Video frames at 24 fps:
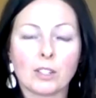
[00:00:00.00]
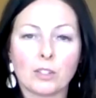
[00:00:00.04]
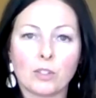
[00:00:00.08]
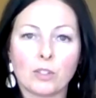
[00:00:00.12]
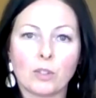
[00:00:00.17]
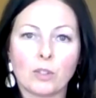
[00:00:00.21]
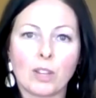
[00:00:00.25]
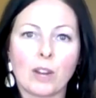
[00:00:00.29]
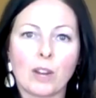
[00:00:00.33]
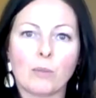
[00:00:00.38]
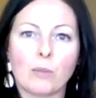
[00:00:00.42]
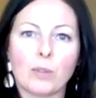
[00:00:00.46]
I'll do
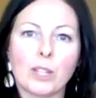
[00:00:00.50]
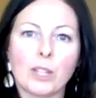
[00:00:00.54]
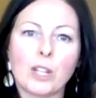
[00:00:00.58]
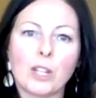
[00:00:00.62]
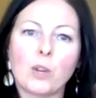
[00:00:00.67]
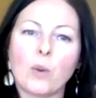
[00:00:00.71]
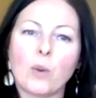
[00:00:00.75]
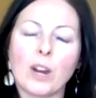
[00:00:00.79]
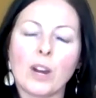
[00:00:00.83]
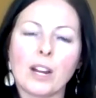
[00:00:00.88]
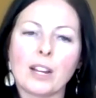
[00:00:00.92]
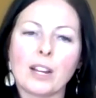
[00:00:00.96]
that really
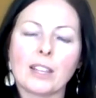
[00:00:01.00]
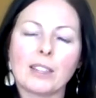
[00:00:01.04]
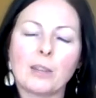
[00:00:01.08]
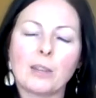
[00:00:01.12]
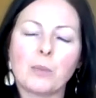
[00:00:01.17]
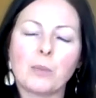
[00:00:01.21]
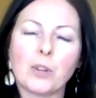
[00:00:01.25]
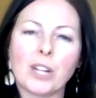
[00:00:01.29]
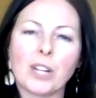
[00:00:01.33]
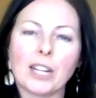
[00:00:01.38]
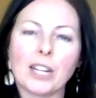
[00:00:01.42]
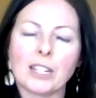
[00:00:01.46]
quick, and then
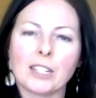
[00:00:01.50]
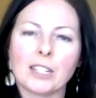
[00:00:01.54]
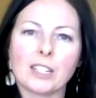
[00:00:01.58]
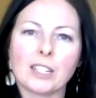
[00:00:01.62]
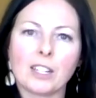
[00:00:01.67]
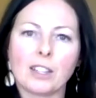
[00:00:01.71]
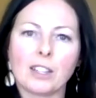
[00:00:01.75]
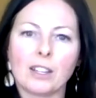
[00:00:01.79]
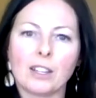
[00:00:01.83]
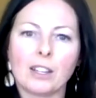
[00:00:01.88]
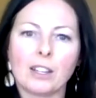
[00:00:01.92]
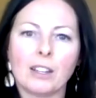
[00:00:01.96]
we'll get into
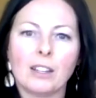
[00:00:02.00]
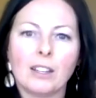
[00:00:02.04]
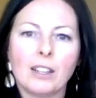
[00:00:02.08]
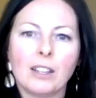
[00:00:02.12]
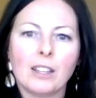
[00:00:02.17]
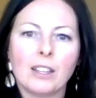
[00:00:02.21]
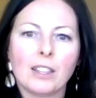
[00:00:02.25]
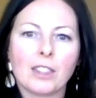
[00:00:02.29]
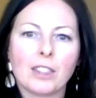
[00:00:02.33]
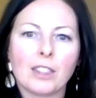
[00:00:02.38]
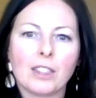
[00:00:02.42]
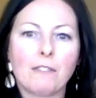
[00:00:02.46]
the
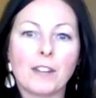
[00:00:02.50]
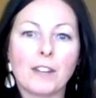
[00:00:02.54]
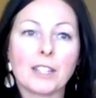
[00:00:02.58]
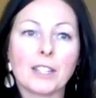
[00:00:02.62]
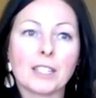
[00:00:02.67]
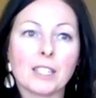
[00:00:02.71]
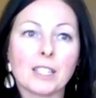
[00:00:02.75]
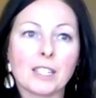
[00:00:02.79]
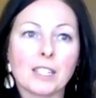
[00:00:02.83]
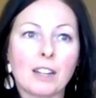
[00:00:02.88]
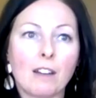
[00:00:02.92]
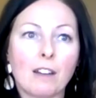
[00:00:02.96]

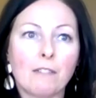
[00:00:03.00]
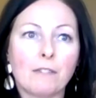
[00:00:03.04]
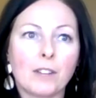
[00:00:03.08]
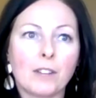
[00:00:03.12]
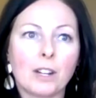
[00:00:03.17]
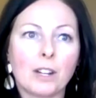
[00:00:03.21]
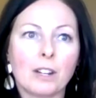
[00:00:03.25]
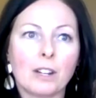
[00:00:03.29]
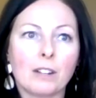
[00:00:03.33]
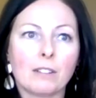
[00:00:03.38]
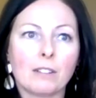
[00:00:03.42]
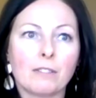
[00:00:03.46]
fun stuff
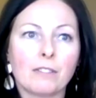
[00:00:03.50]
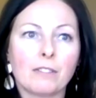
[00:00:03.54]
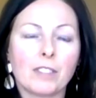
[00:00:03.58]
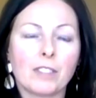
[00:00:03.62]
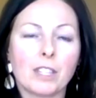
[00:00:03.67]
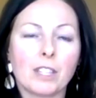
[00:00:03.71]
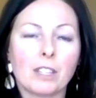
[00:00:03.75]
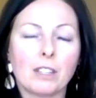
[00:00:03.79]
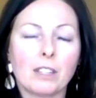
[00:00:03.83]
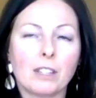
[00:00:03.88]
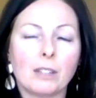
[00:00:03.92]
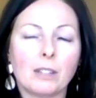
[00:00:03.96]
of
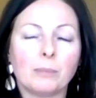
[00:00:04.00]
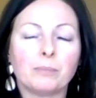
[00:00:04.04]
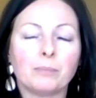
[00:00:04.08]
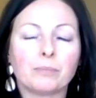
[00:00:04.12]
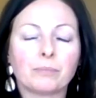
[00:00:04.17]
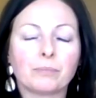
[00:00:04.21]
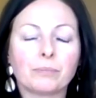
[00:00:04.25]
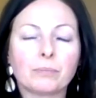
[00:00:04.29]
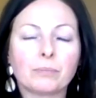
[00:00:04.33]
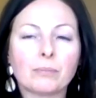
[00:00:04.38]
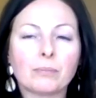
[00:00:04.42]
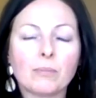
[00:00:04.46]
the
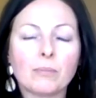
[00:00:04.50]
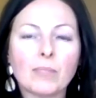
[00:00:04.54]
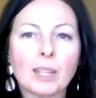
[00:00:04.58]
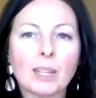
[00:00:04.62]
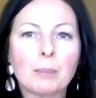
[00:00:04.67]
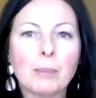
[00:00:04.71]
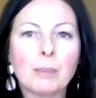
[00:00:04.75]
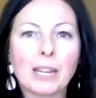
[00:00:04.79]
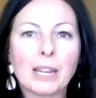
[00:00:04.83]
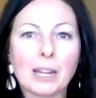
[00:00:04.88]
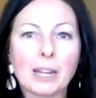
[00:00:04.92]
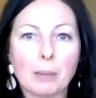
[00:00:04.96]

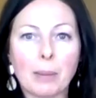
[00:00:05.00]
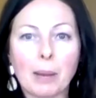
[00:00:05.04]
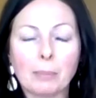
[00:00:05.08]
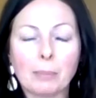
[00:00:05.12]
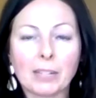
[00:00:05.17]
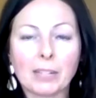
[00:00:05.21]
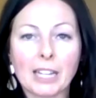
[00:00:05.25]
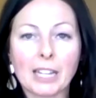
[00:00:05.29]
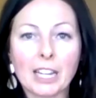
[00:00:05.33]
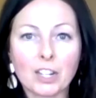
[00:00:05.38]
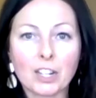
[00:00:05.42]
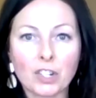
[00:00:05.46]
makeup
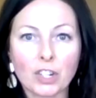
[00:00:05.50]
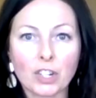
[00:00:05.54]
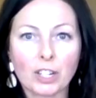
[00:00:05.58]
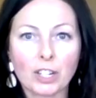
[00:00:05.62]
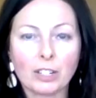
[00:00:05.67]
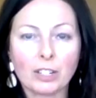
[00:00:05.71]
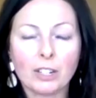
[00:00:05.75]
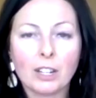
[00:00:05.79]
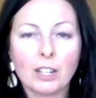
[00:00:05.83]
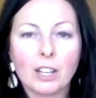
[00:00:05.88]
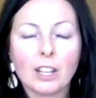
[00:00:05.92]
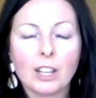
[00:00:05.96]

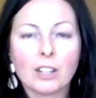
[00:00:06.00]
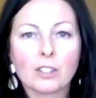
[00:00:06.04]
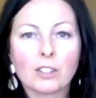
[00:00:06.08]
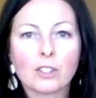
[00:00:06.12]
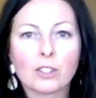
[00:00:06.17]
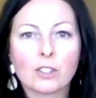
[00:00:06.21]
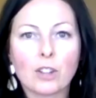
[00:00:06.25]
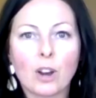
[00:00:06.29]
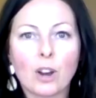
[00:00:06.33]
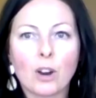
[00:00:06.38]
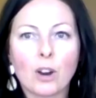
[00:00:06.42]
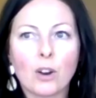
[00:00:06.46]
application.
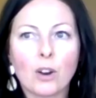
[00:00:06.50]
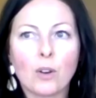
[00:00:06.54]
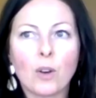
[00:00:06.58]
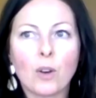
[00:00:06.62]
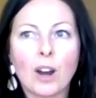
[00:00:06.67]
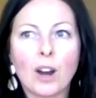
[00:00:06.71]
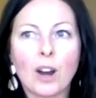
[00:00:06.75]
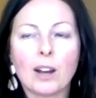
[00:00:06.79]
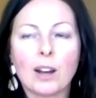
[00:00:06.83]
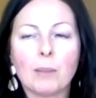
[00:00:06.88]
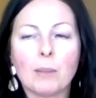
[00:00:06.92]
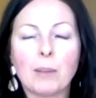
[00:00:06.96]
So
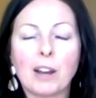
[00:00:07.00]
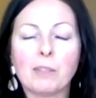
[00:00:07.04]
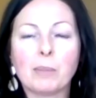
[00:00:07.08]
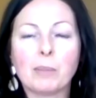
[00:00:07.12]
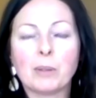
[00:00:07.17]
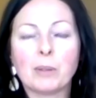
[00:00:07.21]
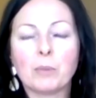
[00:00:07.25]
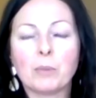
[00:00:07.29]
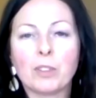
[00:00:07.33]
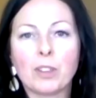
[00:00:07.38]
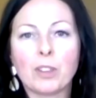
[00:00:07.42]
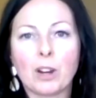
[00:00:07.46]
I've
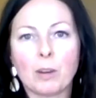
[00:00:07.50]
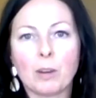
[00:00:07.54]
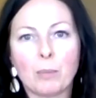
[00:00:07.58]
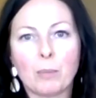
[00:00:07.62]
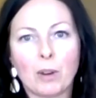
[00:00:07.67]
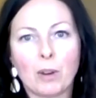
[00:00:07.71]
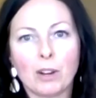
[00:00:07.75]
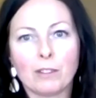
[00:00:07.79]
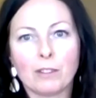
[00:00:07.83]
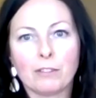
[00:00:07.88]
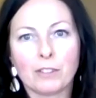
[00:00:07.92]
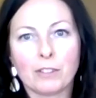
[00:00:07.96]
been with
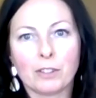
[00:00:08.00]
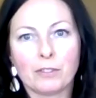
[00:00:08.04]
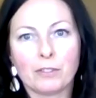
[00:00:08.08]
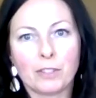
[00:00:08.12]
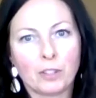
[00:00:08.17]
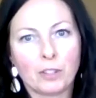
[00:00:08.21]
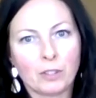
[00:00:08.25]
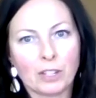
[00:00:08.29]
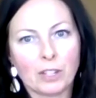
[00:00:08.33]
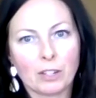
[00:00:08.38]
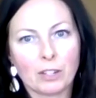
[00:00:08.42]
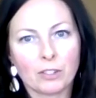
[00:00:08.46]
Arbonne for a
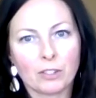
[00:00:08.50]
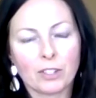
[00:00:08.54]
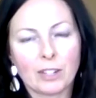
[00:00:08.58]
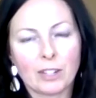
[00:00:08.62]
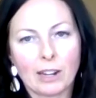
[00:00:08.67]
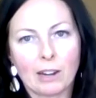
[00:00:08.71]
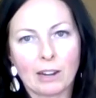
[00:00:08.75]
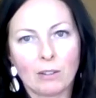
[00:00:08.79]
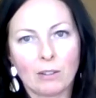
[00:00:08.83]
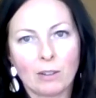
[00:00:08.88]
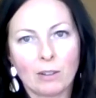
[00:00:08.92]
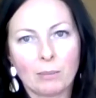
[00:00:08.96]
few years
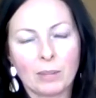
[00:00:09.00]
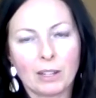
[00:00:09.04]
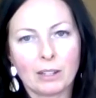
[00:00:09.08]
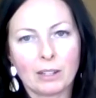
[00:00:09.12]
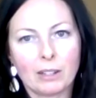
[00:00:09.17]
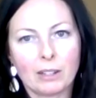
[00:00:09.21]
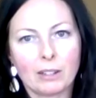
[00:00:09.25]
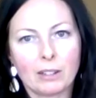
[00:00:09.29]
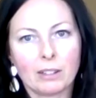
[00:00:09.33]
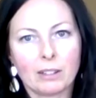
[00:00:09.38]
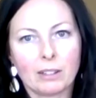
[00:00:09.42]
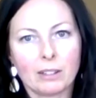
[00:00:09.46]
now. I'm
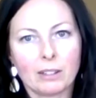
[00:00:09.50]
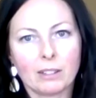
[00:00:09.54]
a